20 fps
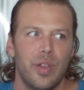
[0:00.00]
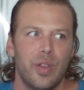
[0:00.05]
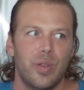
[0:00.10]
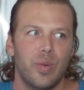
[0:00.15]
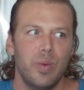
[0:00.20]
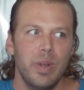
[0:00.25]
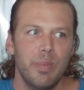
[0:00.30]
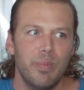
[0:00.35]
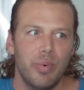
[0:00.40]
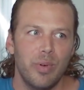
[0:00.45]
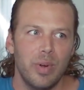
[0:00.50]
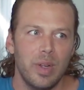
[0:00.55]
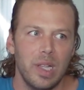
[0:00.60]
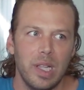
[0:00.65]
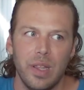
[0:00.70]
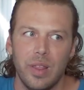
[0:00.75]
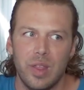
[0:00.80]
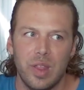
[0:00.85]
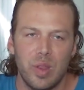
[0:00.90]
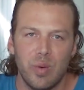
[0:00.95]

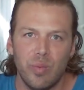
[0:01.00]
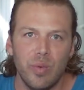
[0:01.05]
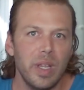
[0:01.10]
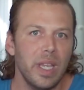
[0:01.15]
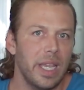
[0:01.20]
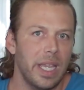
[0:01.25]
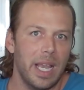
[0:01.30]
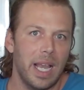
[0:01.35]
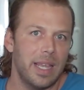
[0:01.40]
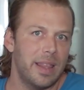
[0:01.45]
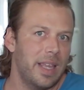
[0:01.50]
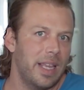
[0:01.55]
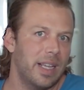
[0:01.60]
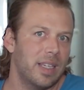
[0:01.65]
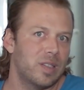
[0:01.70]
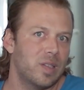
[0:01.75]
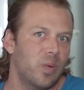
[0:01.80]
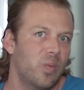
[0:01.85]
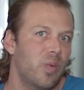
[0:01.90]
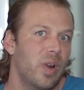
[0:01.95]
3.3, I think,
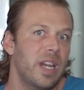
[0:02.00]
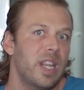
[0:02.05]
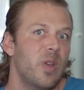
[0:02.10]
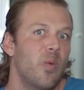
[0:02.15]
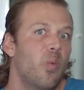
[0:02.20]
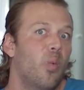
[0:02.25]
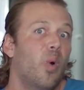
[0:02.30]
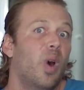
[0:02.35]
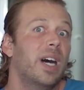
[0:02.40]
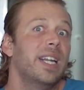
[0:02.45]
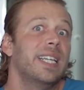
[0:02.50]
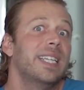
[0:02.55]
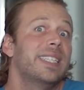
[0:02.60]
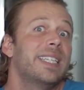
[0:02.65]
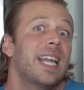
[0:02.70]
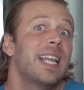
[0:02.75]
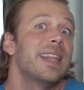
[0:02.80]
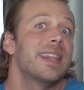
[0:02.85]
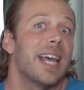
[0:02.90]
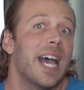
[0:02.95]
is already 1 in
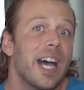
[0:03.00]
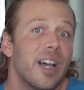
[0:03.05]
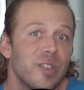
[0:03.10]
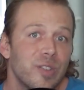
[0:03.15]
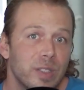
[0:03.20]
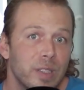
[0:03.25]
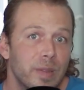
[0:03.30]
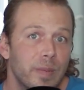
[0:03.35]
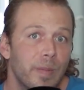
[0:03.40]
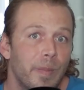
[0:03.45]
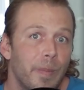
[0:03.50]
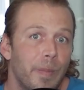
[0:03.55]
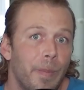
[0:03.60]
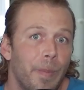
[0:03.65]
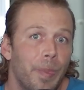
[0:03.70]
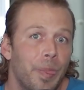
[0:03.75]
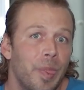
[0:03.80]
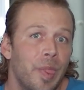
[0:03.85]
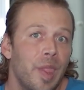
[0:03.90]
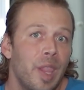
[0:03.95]

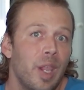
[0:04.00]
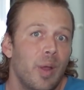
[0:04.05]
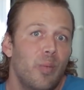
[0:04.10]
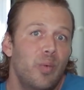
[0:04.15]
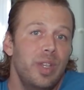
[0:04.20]
10,000.